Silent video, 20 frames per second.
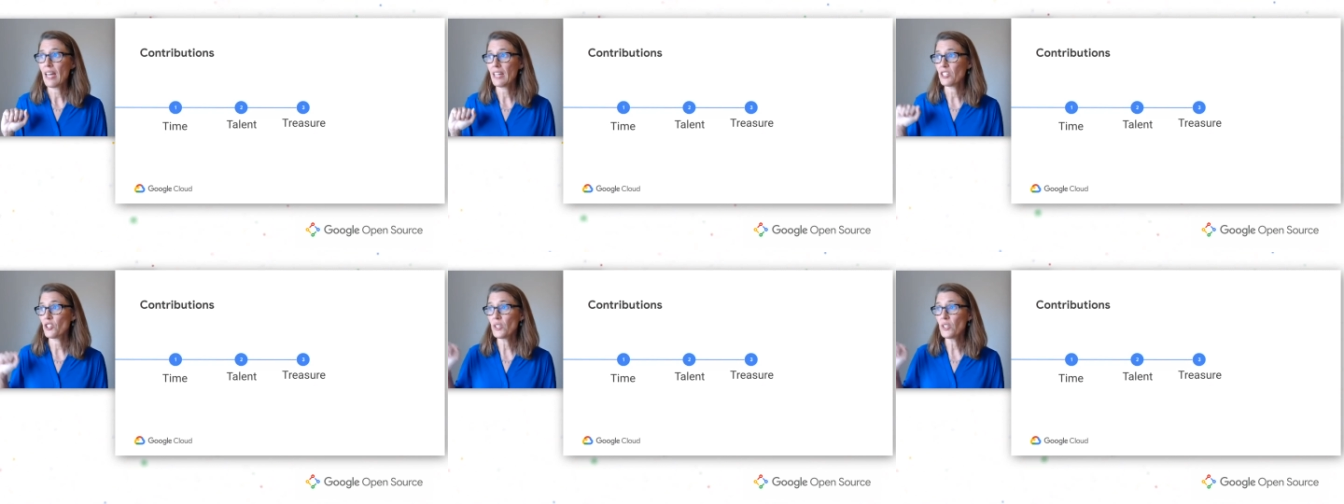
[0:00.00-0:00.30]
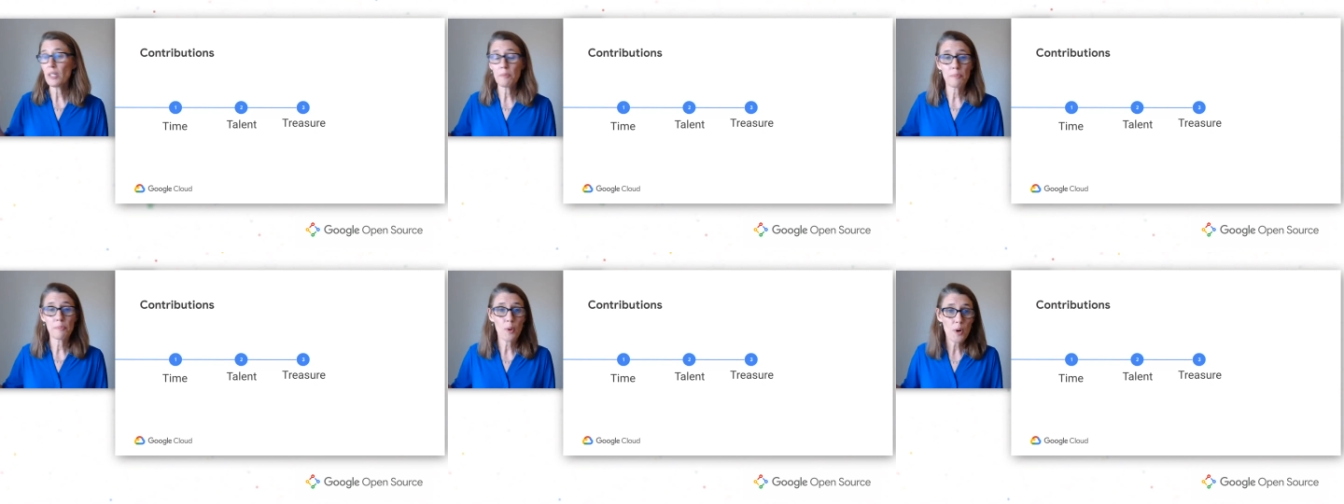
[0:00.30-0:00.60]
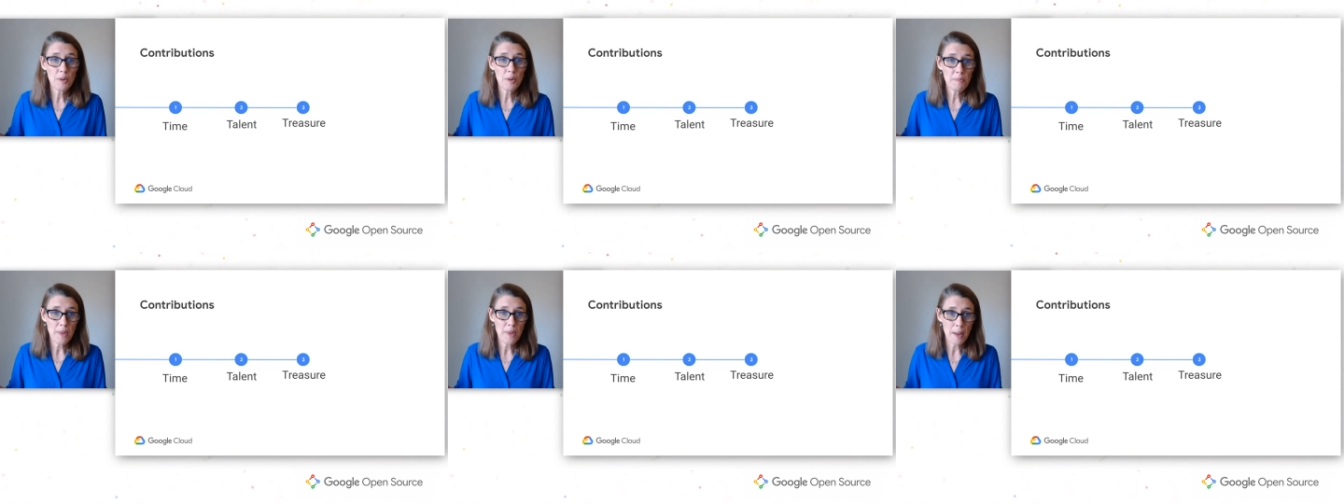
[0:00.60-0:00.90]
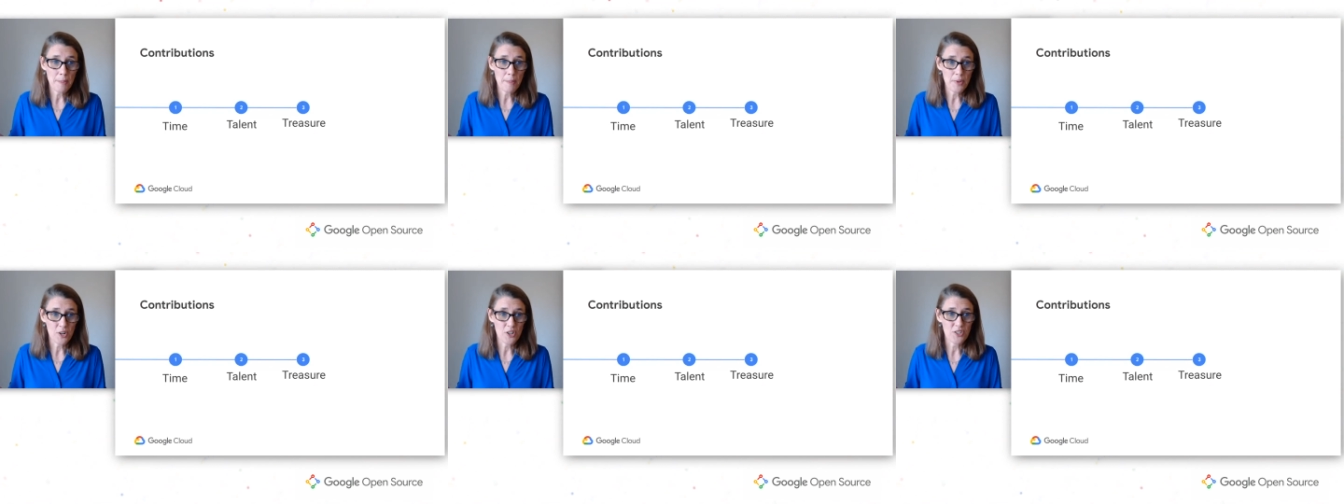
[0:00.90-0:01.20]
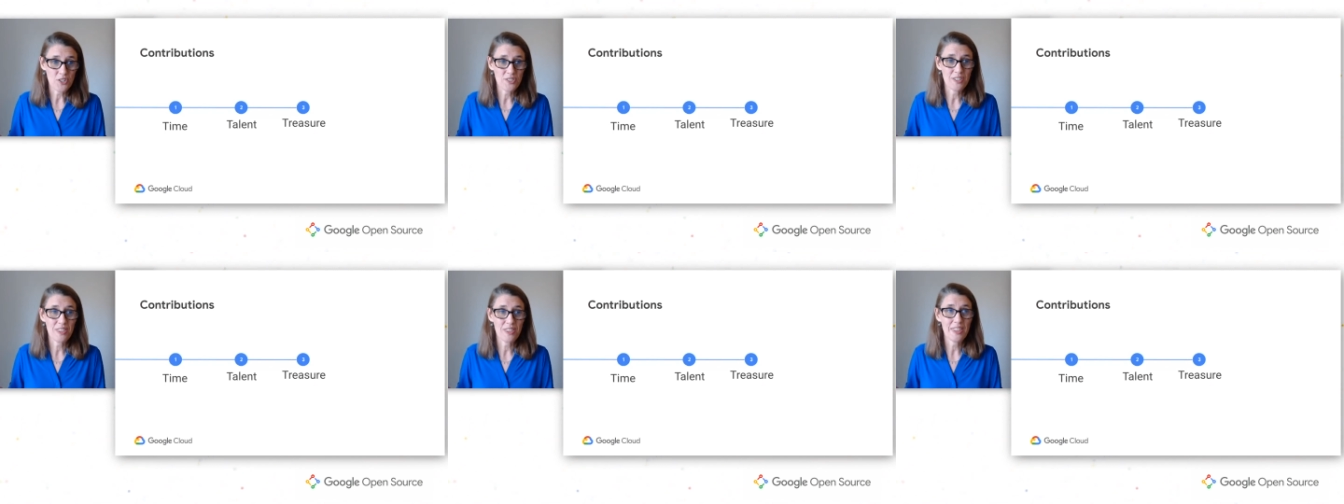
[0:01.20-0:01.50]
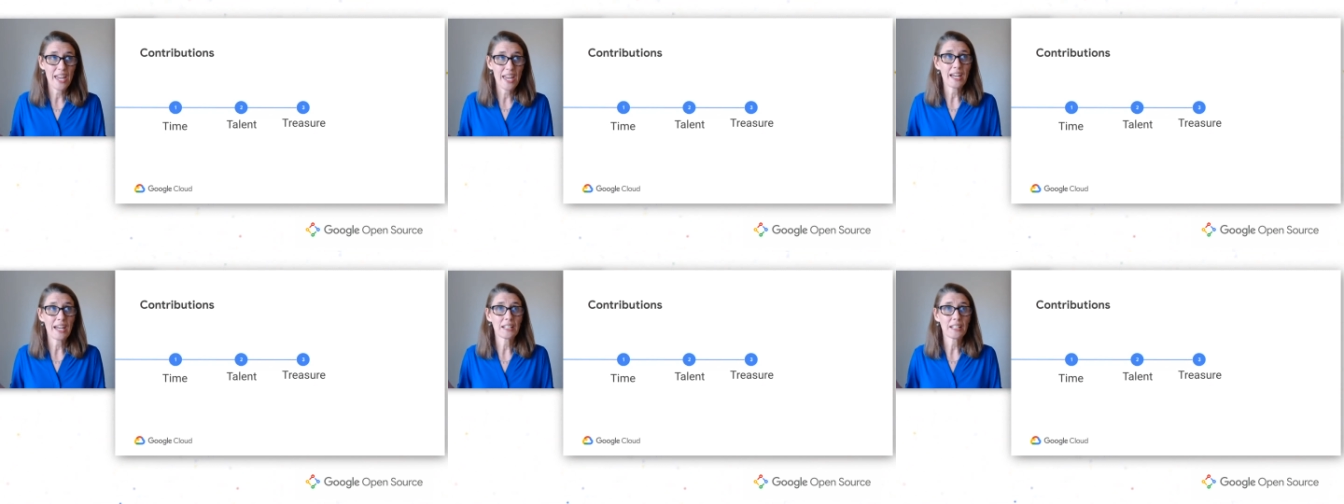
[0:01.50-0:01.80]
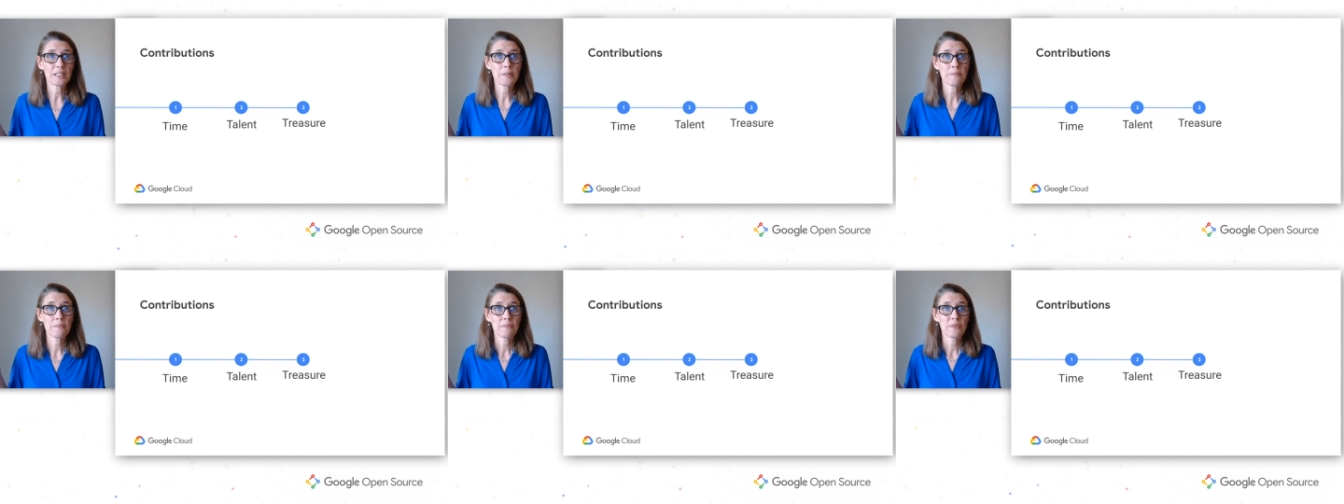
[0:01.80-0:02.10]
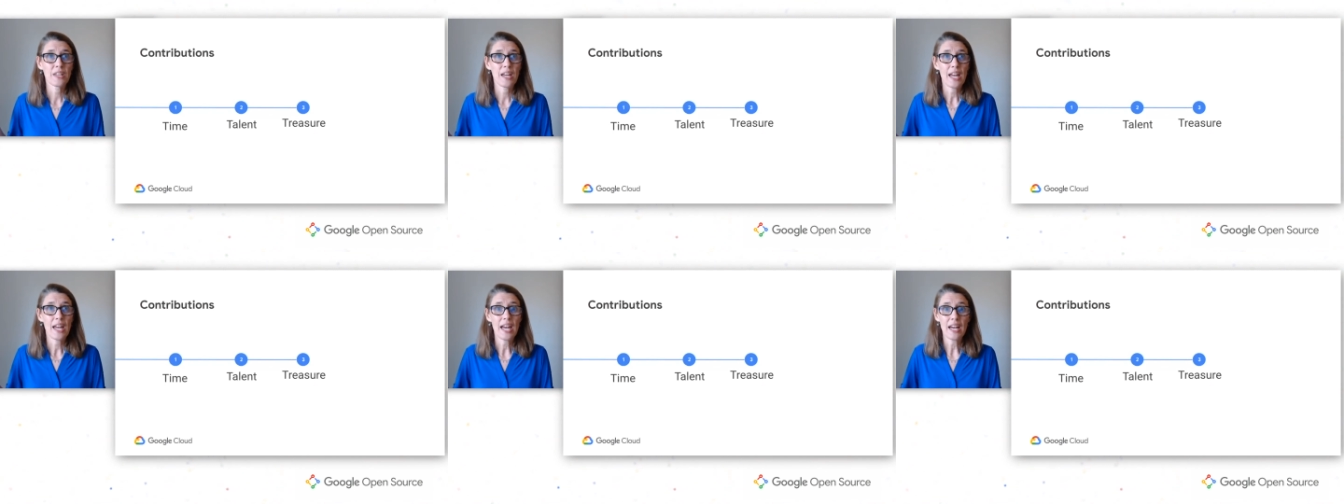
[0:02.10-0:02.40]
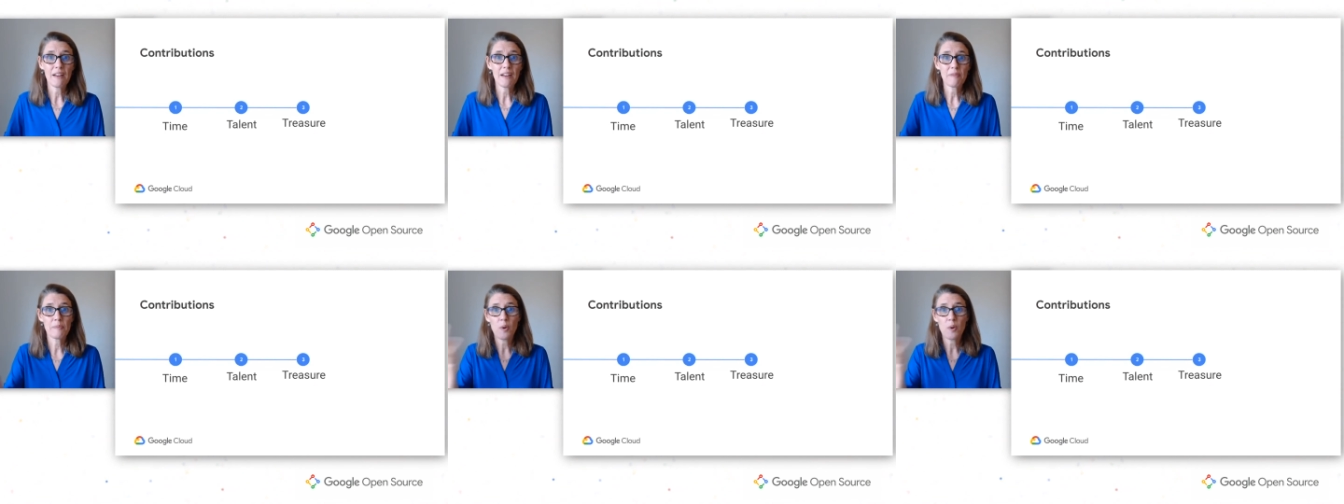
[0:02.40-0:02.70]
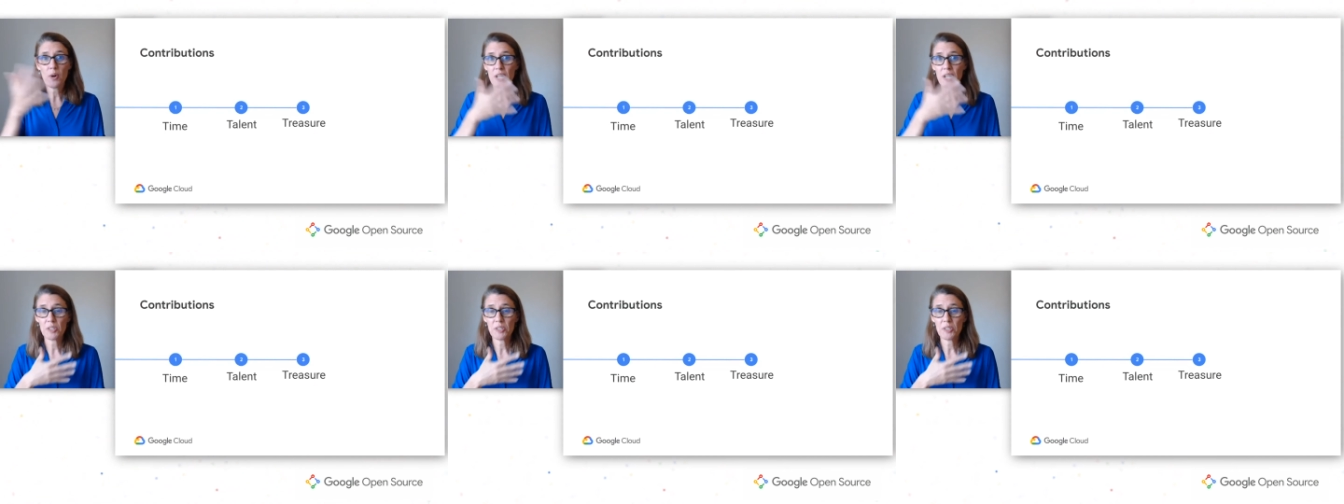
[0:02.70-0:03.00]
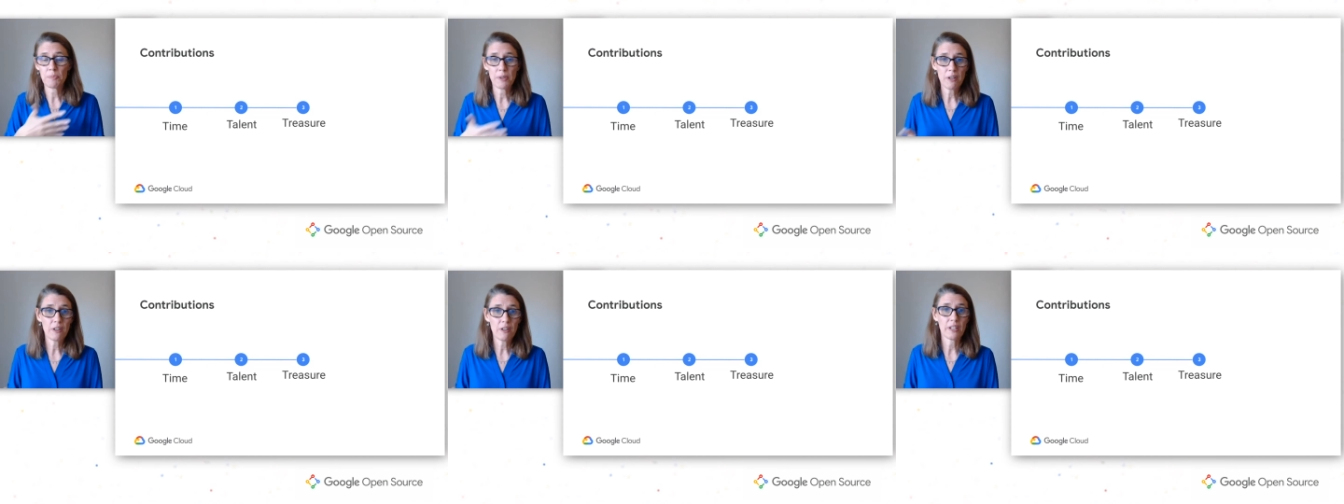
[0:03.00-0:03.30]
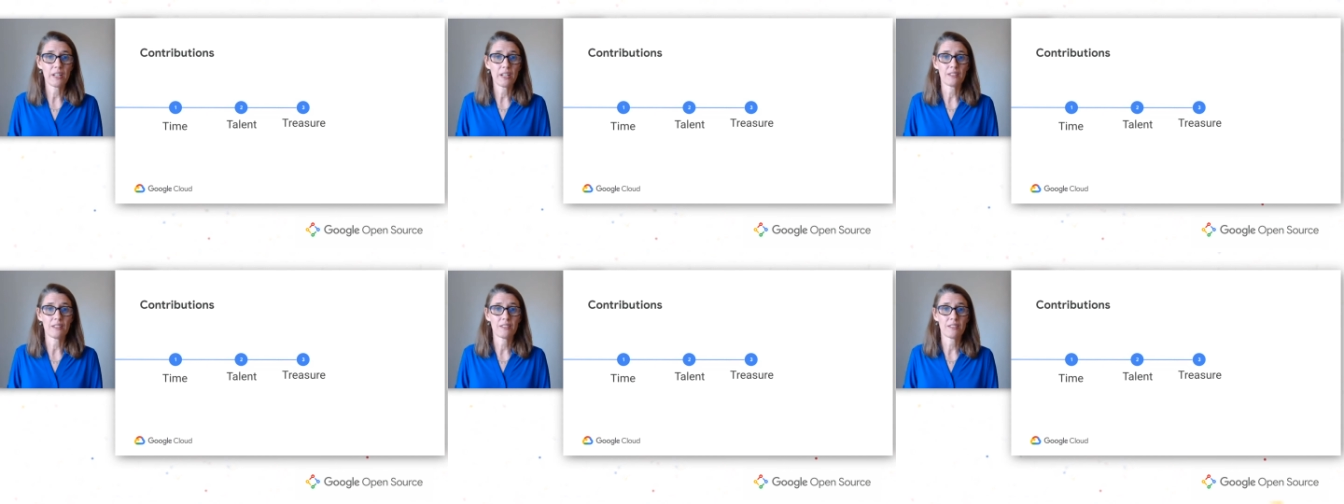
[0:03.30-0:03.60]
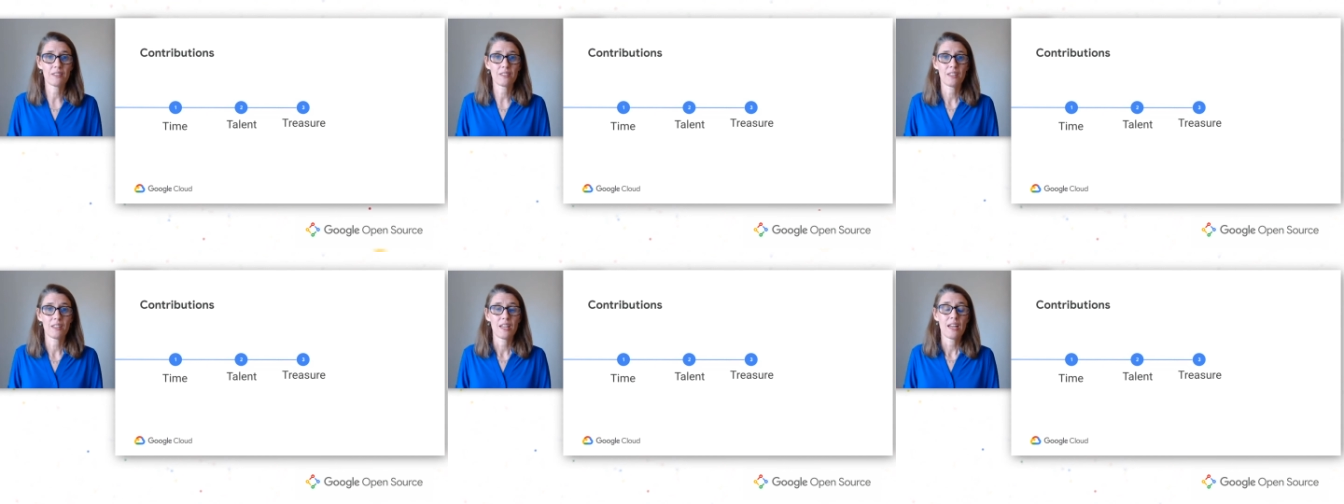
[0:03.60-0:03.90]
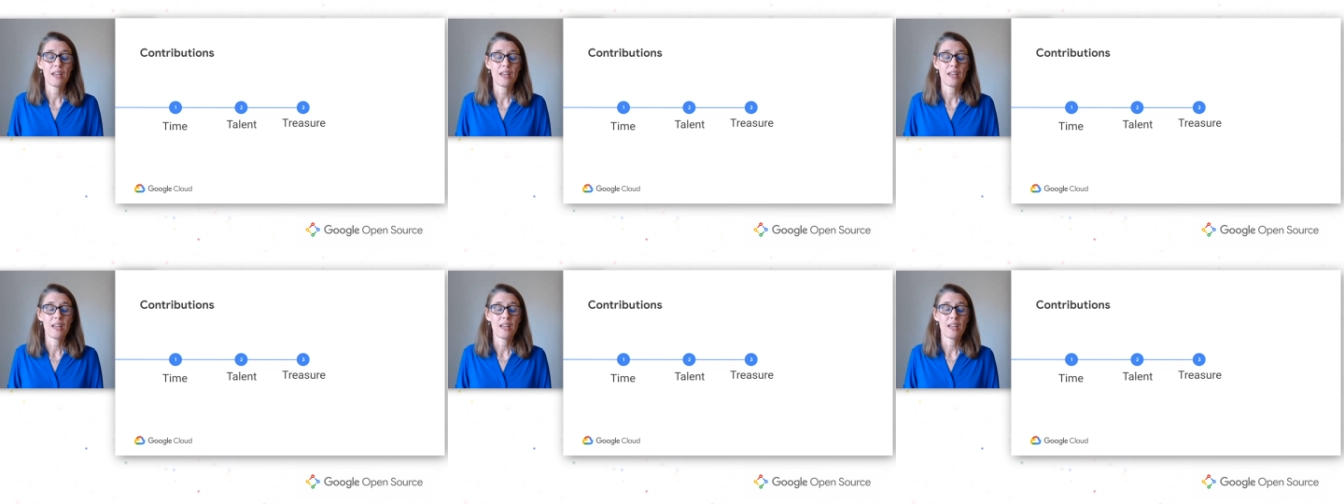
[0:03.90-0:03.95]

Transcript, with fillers: You need board members that have board experience